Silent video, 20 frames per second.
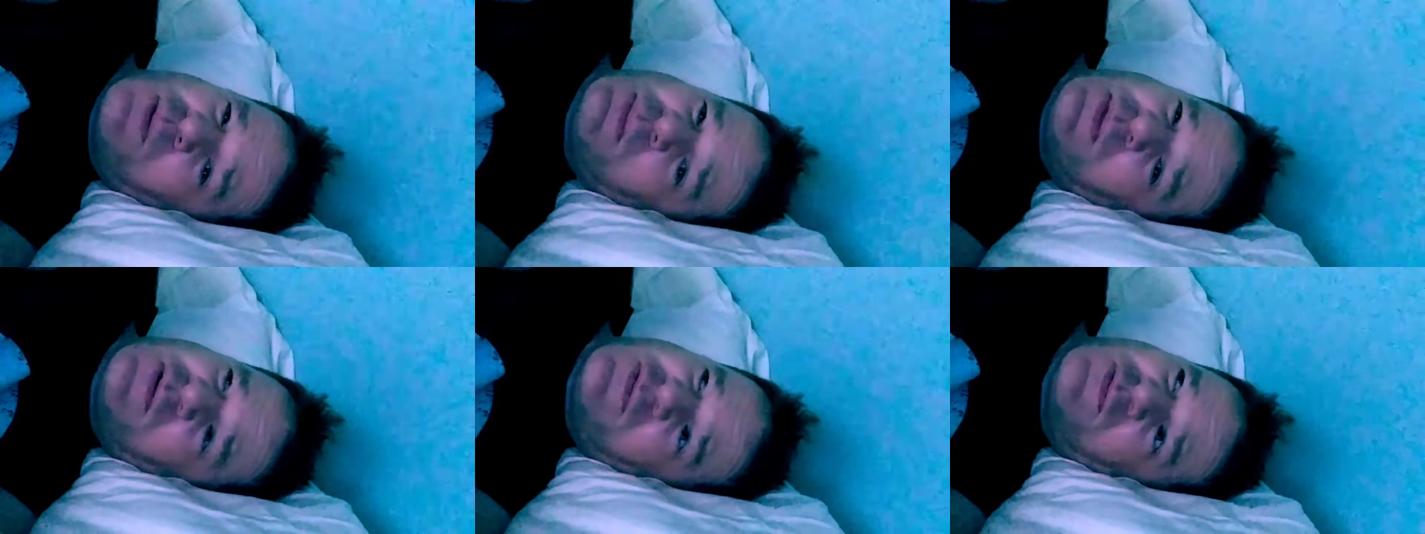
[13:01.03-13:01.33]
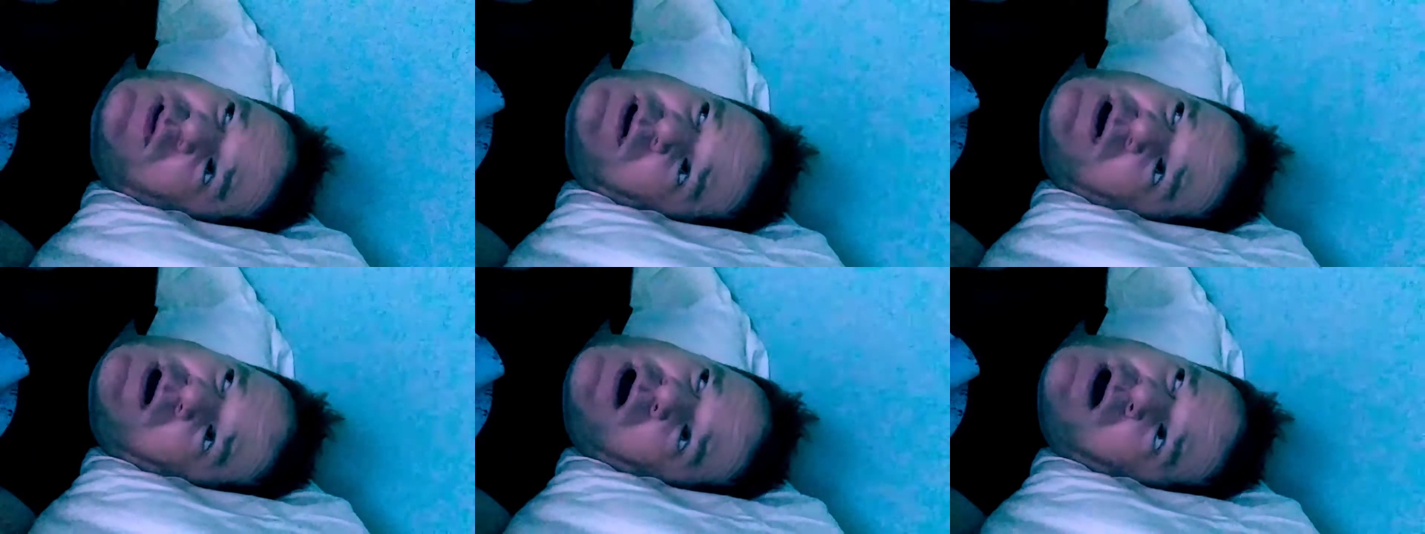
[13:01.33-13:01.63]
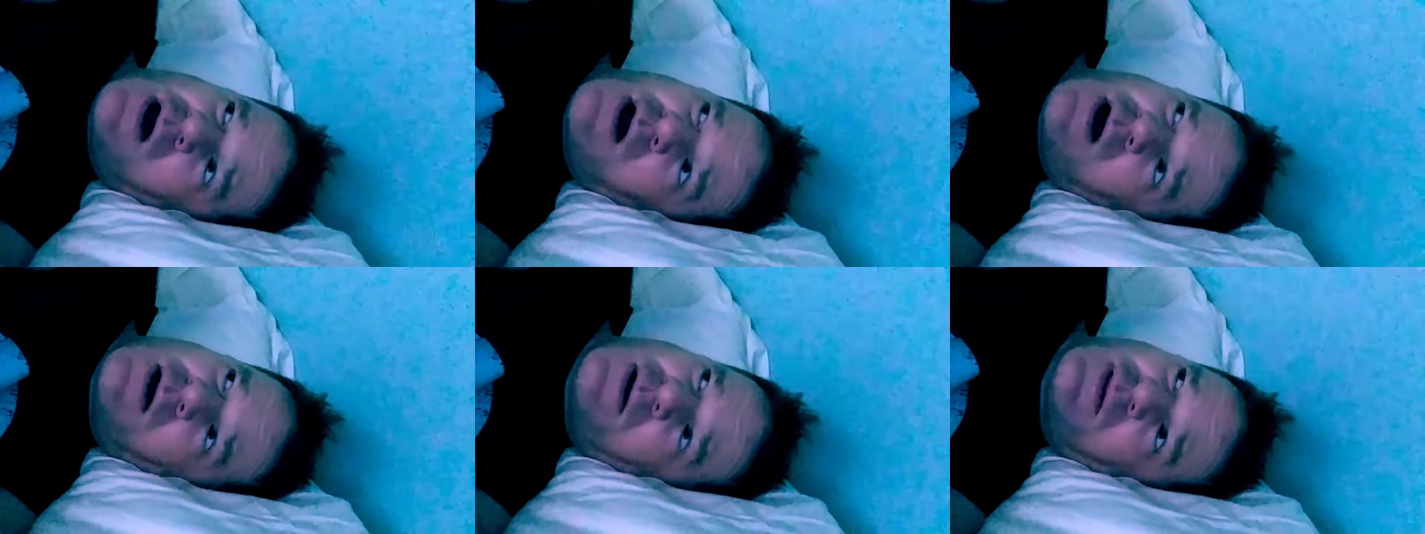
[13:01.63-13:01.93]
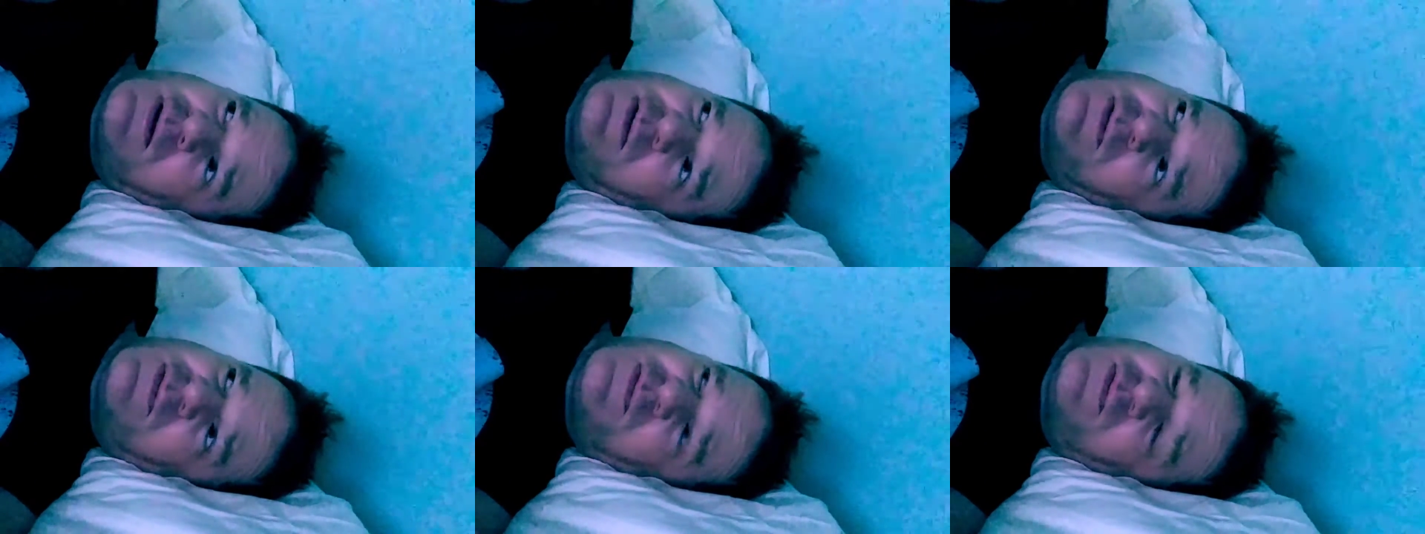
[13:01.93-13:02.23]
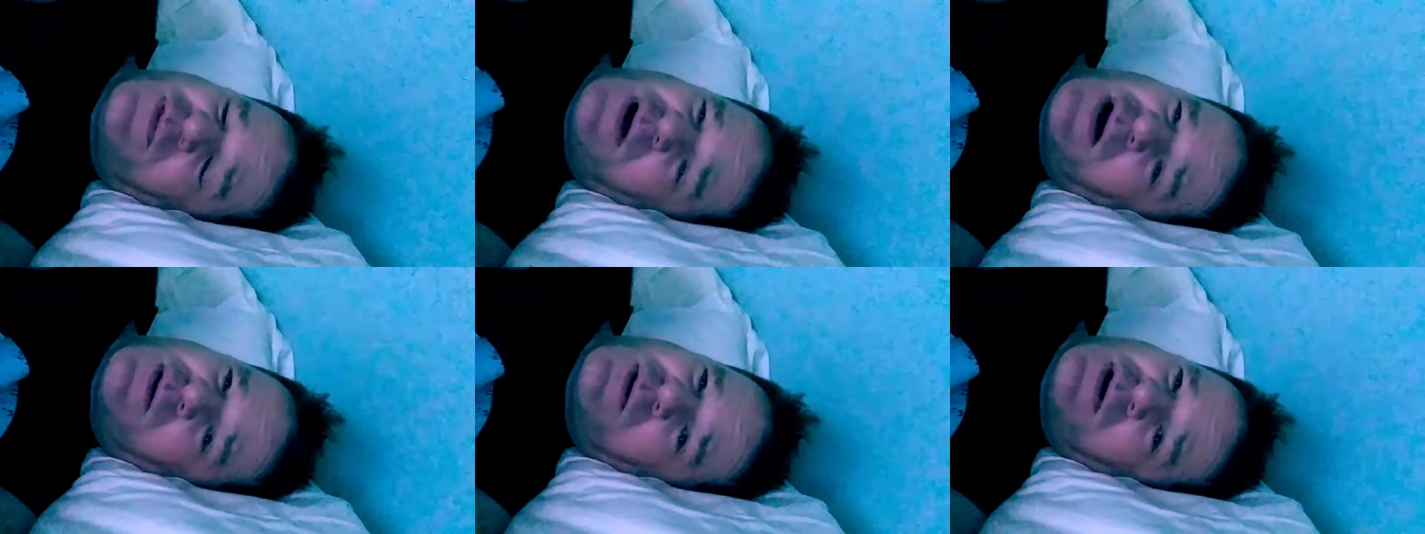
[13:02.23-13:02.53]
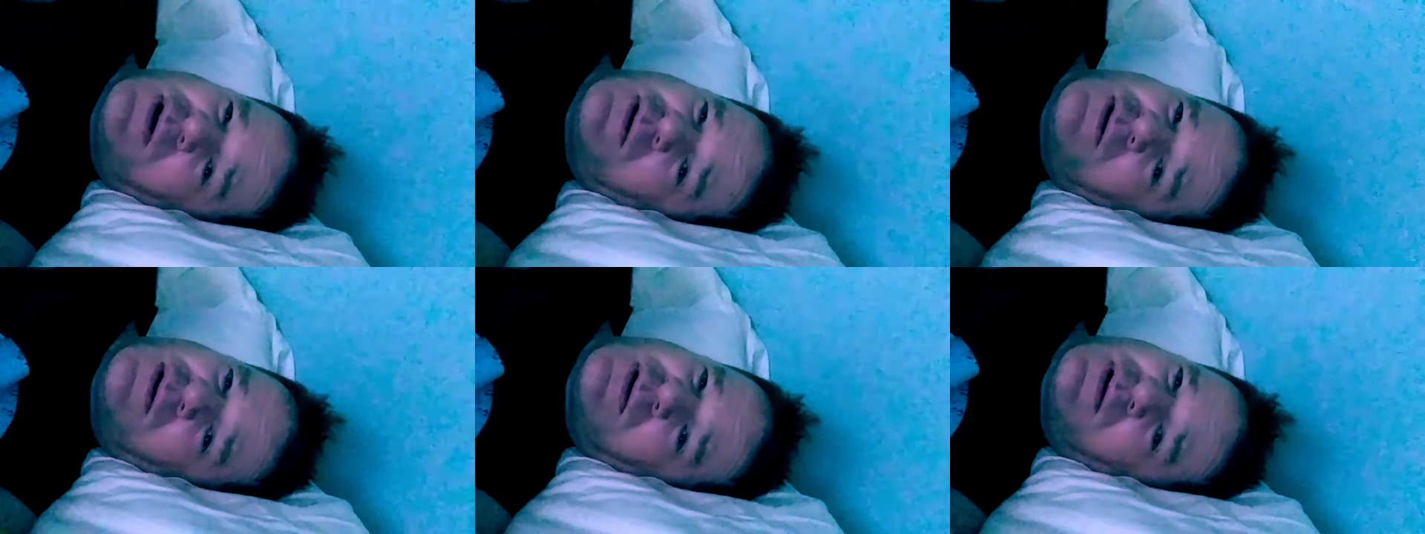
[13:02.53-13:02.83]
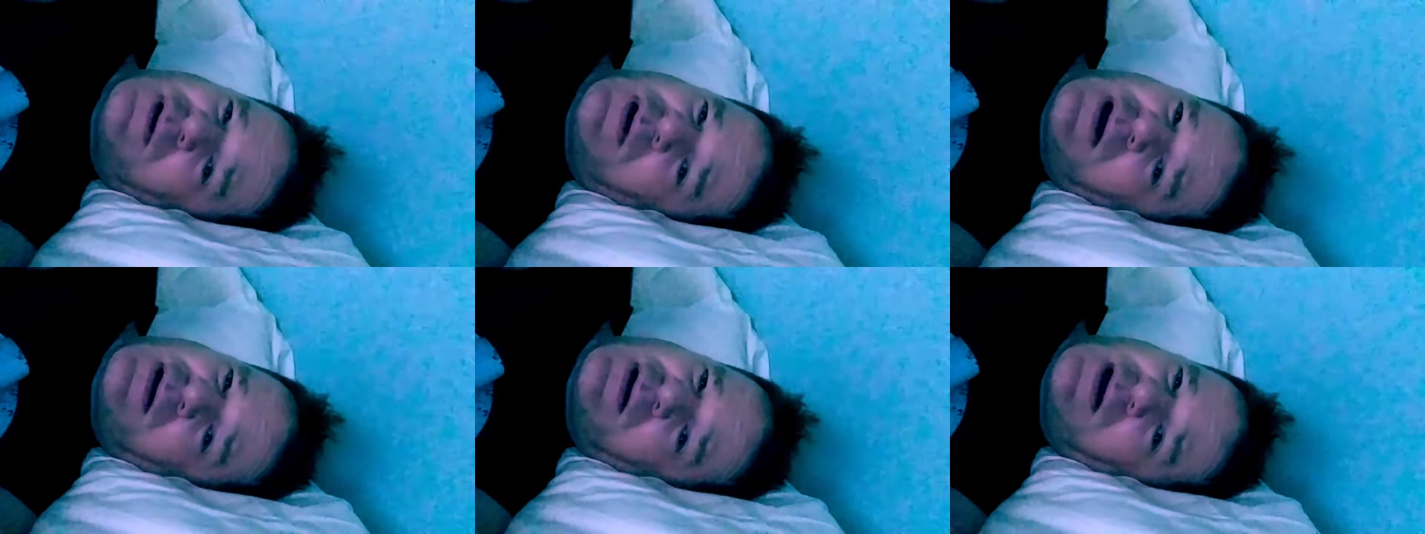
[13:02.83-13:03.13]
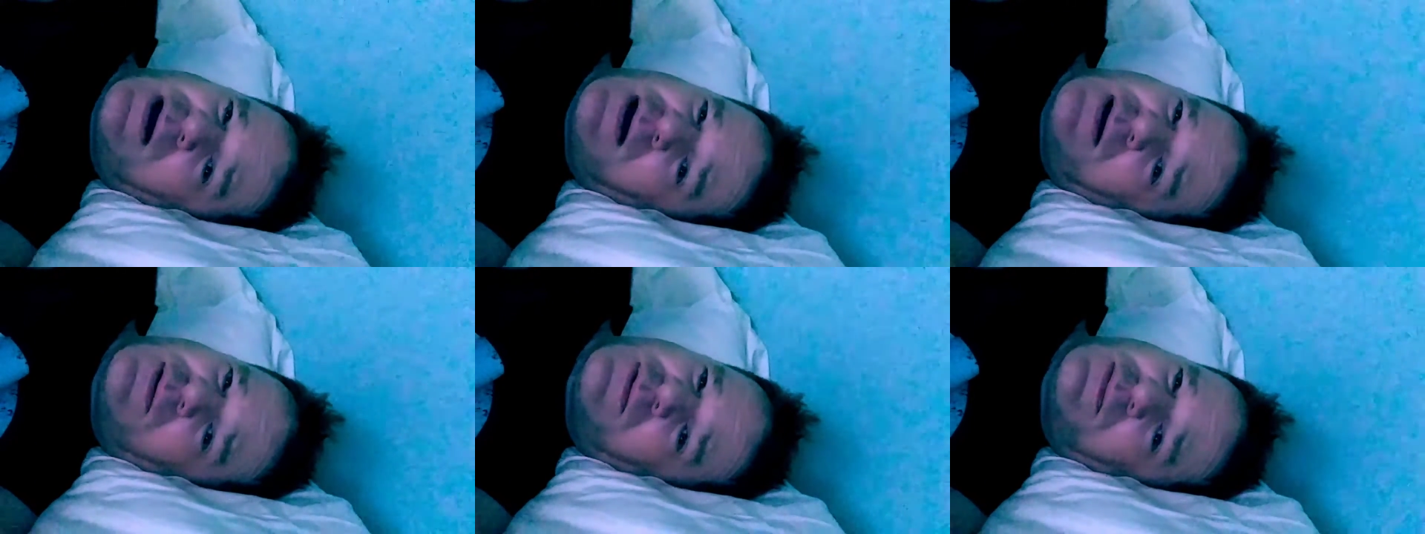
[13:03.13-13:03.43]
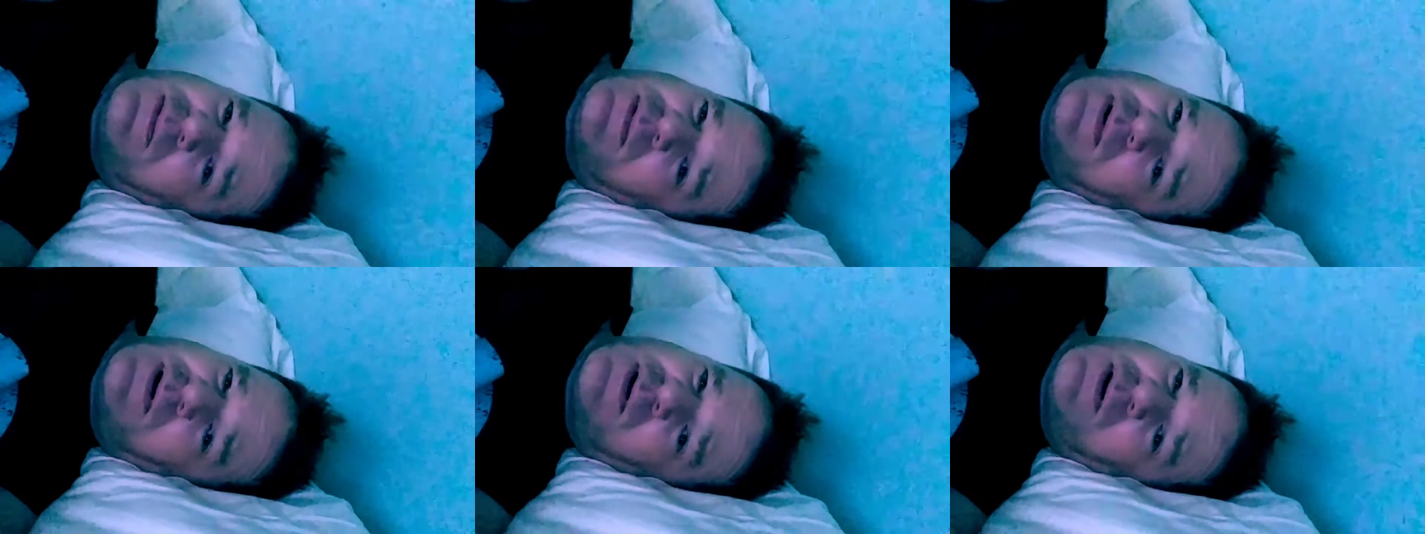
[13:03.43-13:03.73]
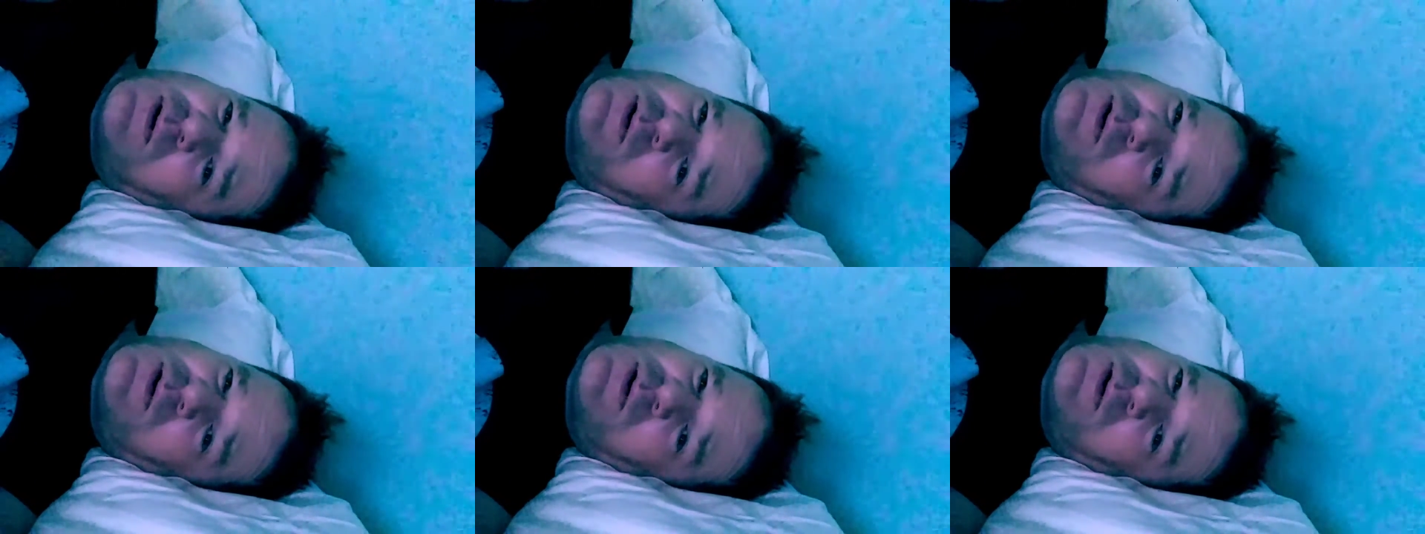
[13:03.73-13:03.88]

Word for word: If they are, they're very good at, at you know,